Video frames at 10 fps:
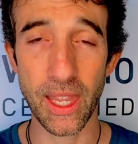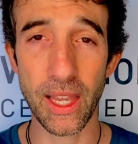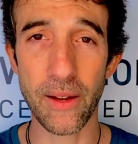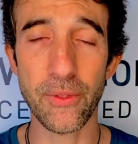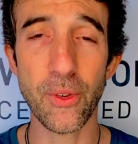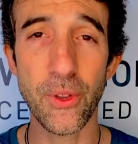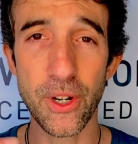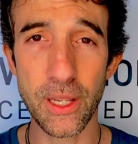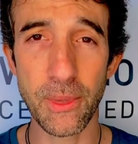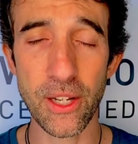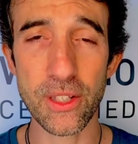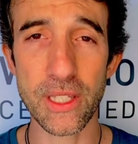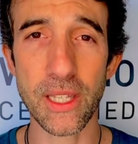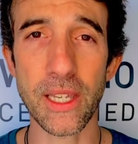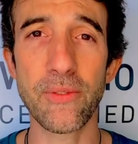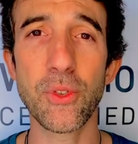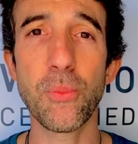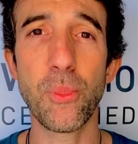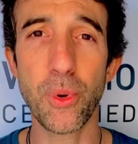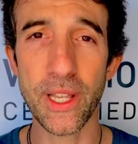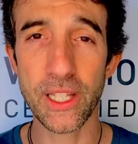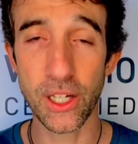After 30 minutes, if you breathe